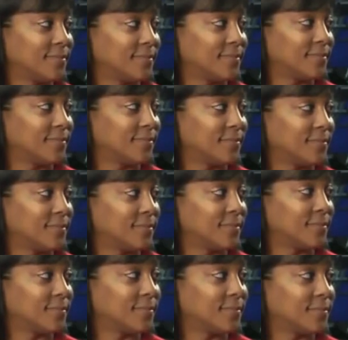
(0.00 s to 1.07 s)

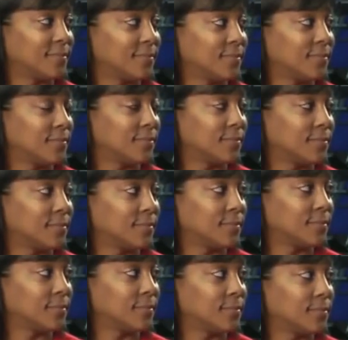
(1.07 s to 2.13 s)

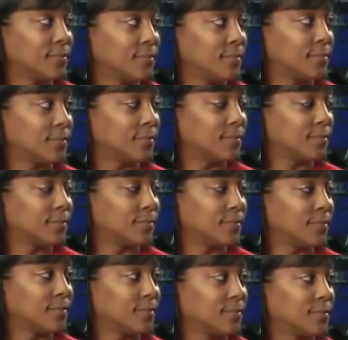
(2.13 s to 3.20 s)

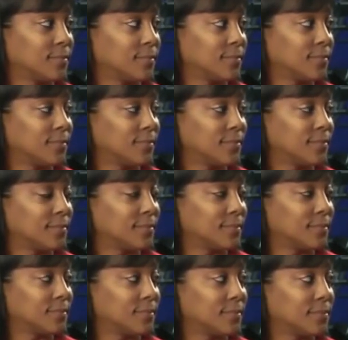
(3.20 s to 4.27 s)

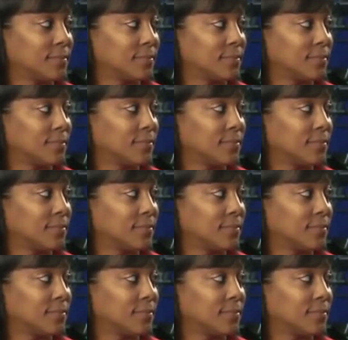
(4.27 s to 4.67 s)
(silent)